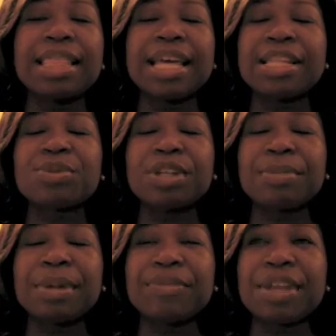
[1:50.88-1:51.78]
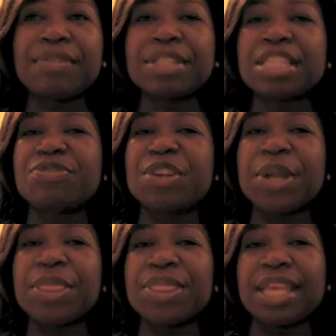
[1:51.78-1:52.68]
That is one of my favorites. It's
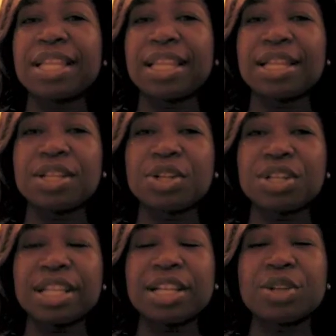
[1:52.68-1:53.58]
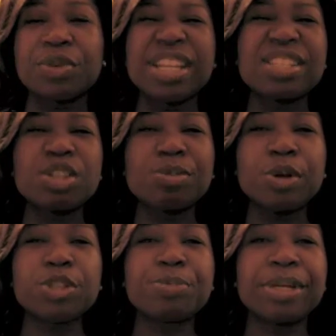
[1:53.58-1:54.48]
very thick, like grease
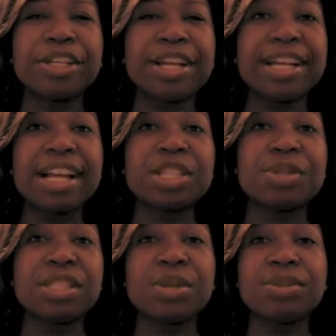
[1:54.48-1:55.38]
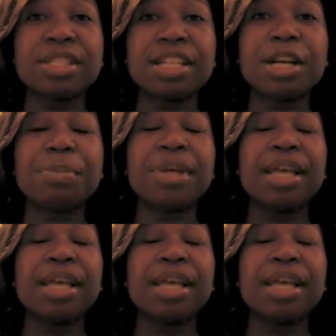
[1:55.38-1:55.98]
almost, but your hair actually soaks it up.